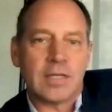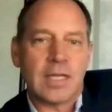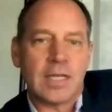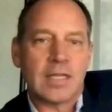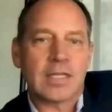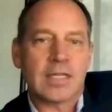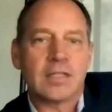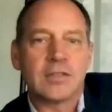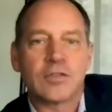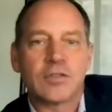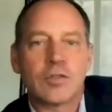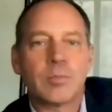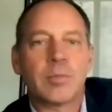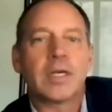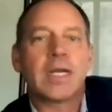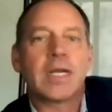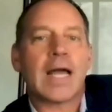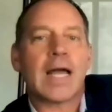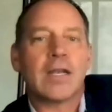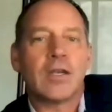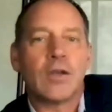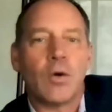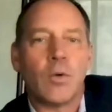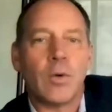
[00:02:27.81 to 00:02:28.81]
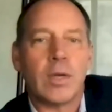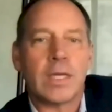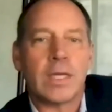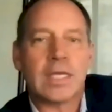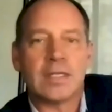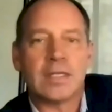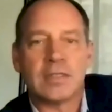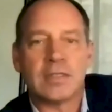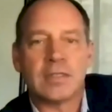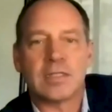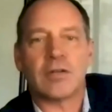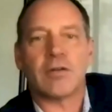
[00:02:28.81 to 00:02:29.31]
and the consumer not knowing
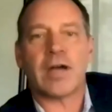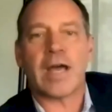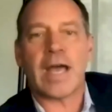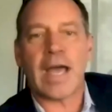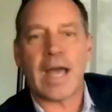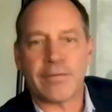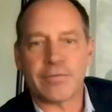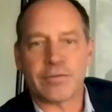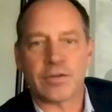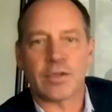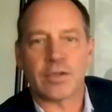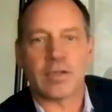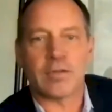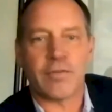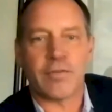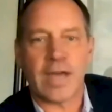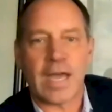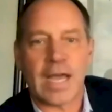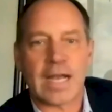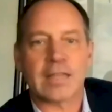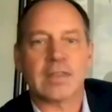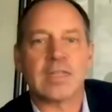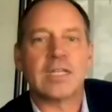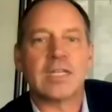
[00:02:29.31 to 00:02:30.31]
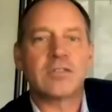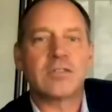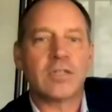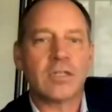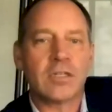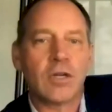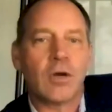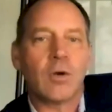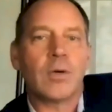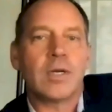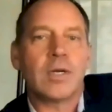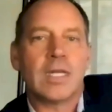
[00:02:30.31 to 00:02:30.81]
it until after the fact. They
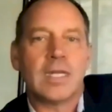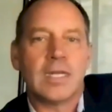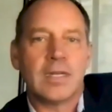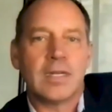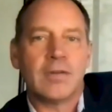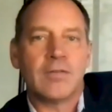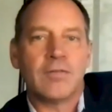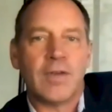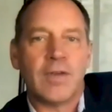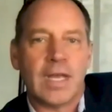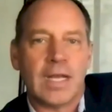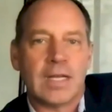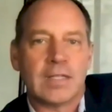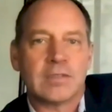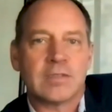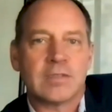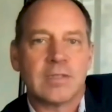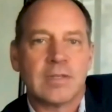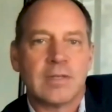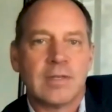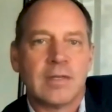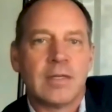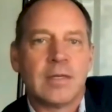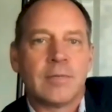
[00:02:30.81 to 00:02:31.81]
should know it in advance.